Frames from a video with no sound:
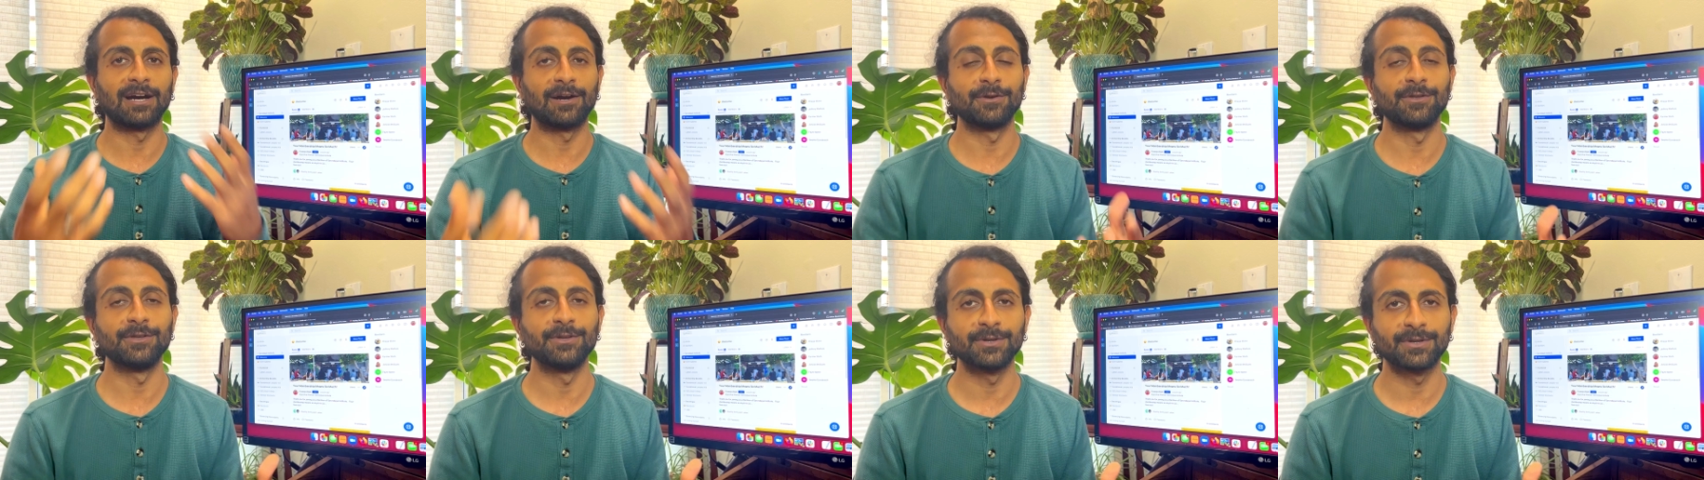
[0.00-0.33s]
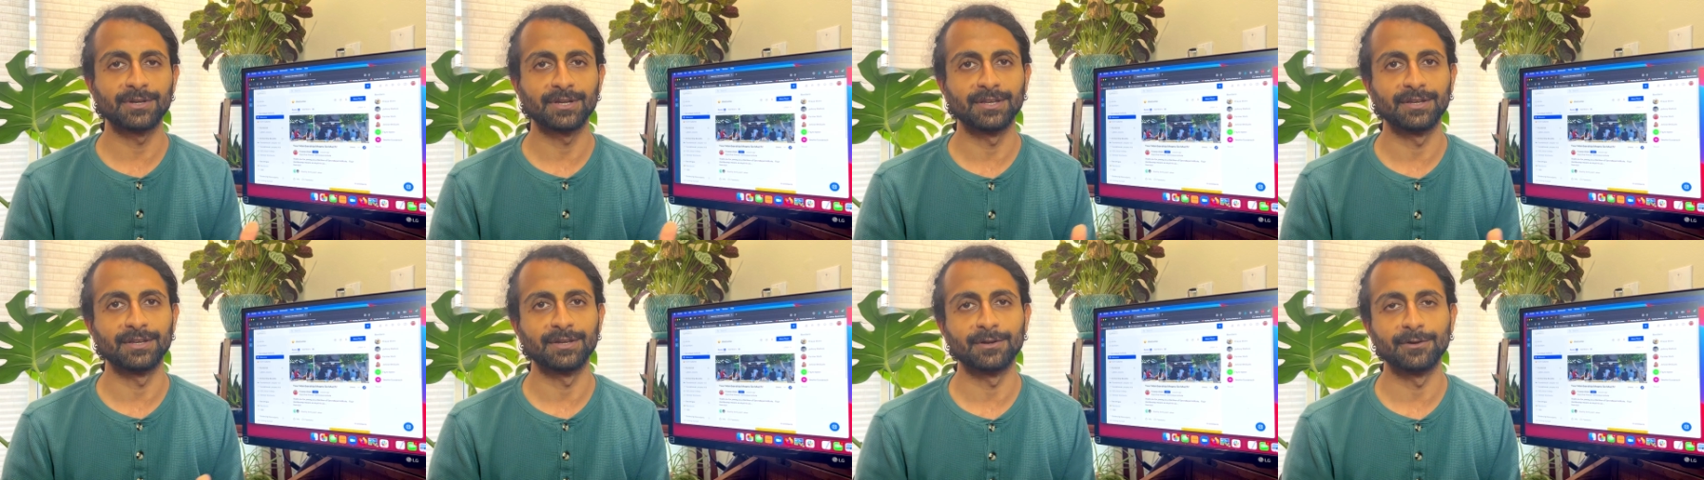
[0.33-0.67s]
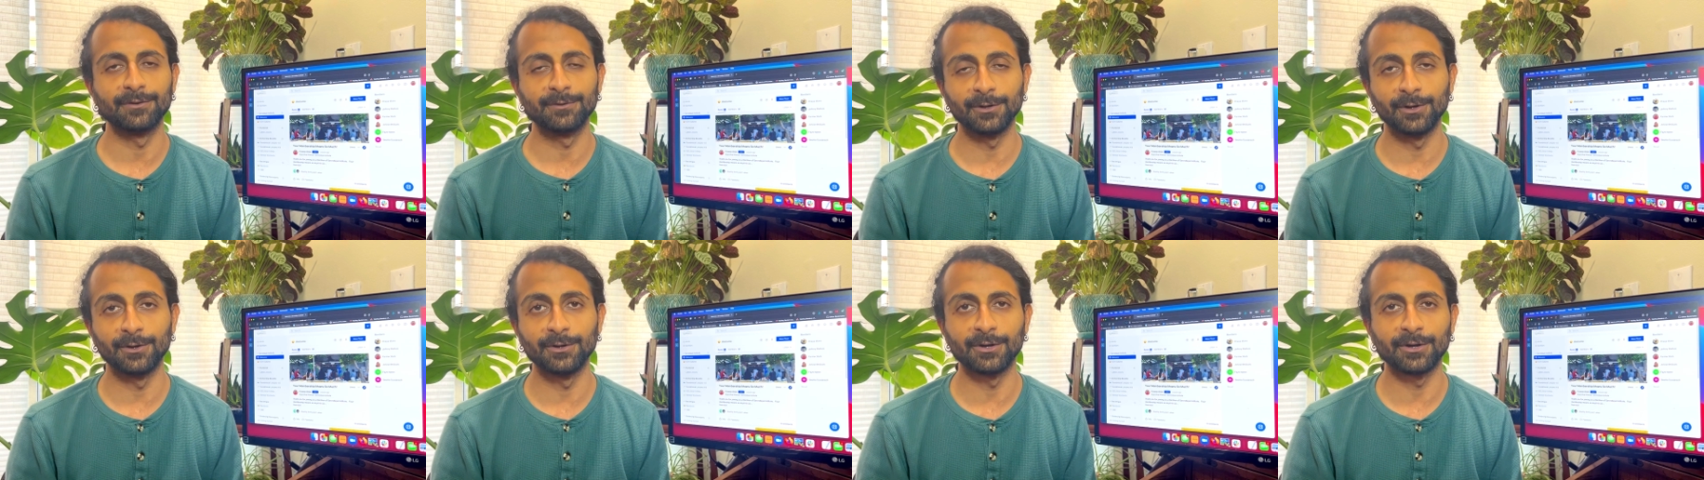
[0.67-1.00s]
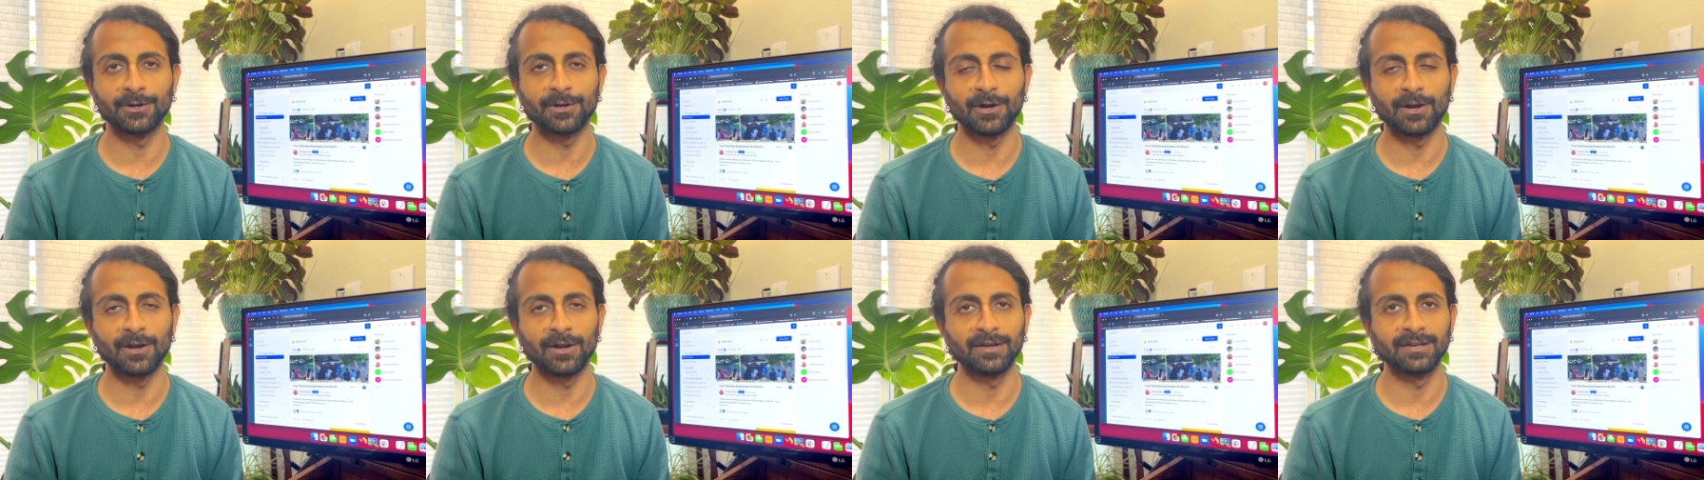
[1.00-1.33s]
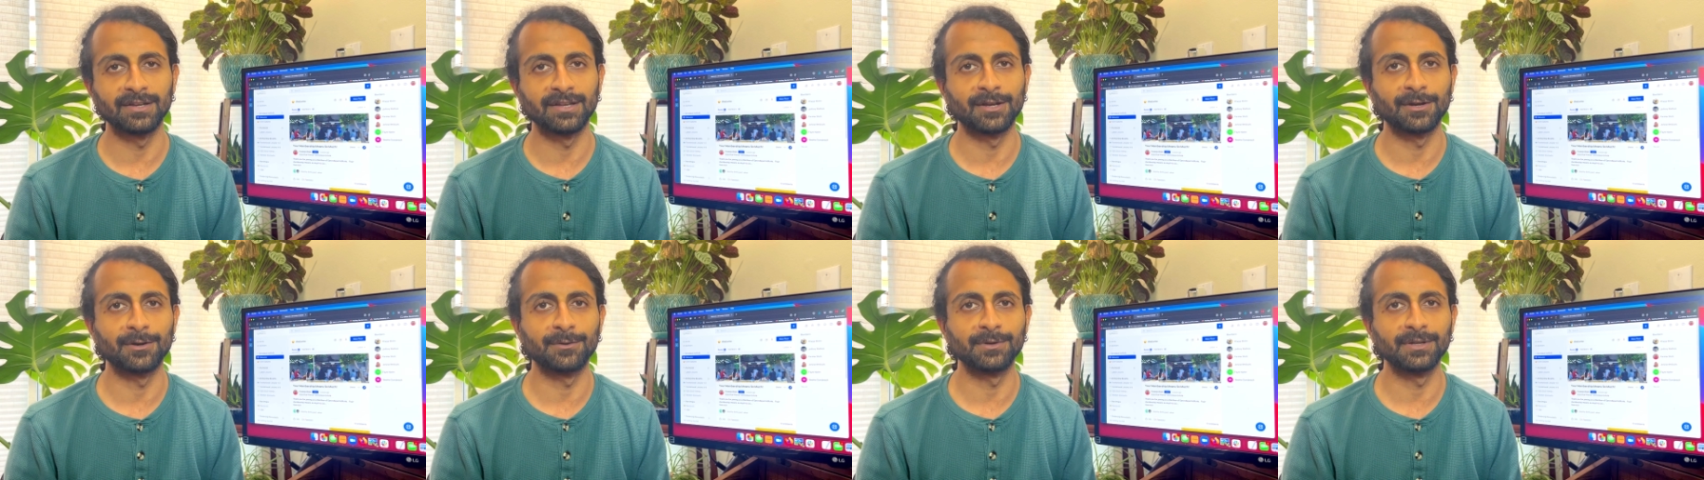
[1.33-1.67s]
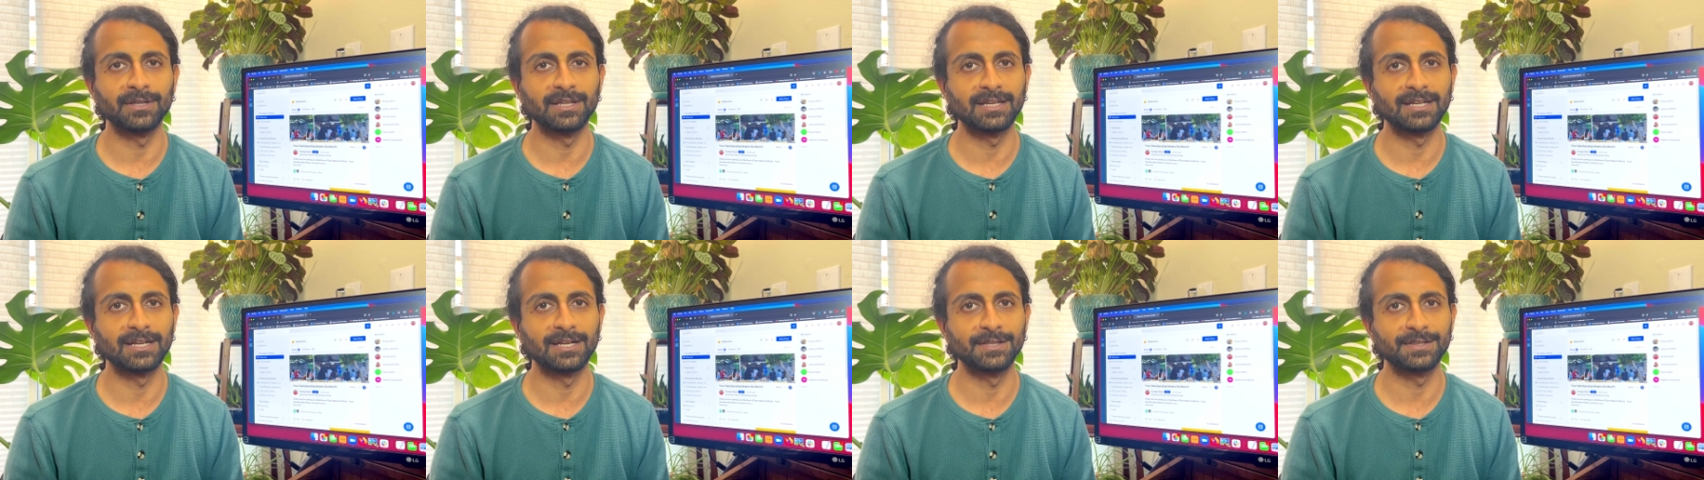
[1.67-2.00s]
you can grow your garden in a really
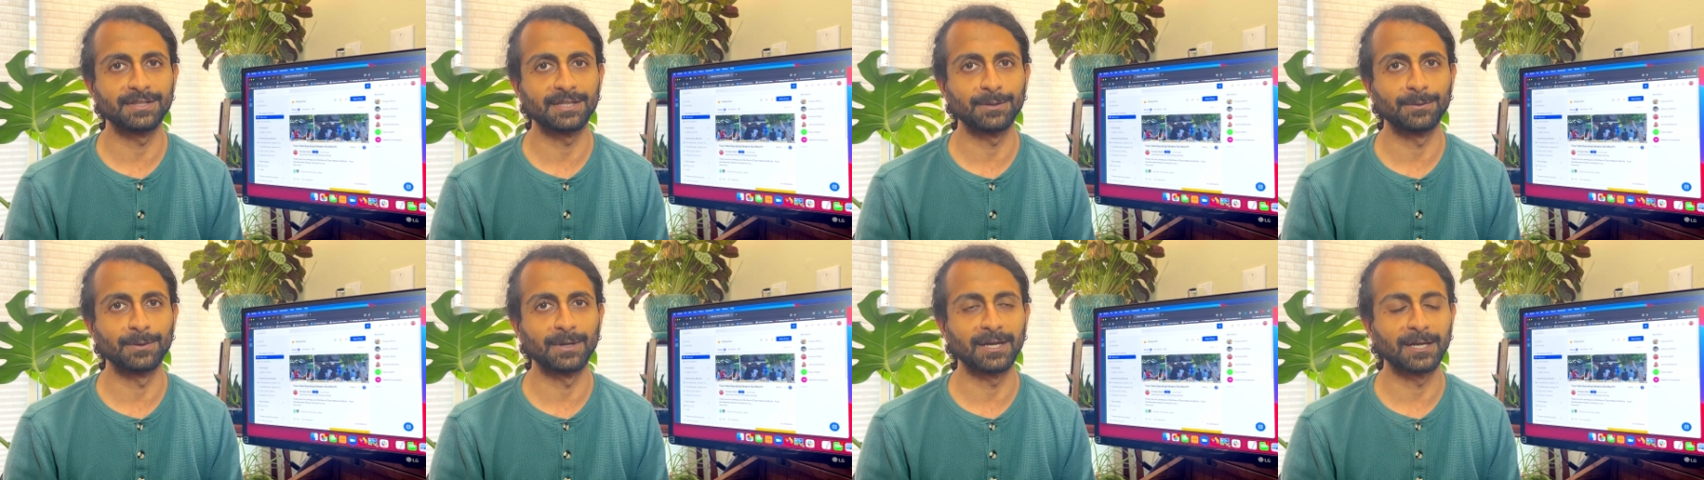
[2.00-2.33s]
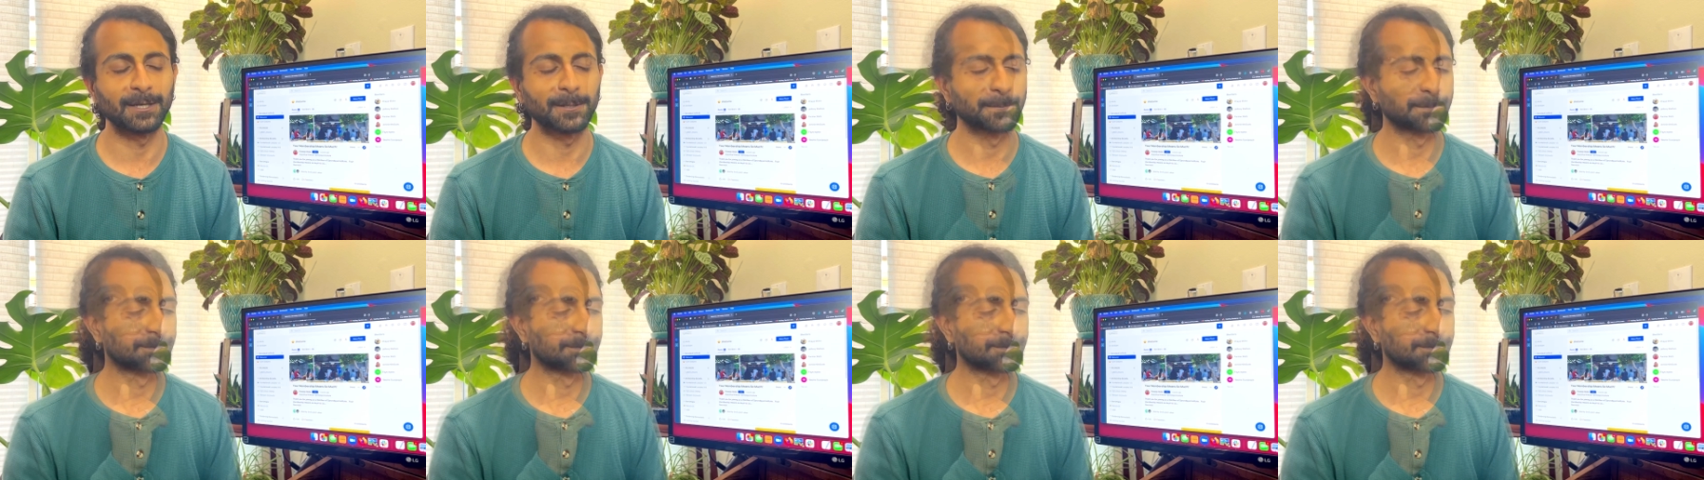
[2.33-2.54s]
healthy way.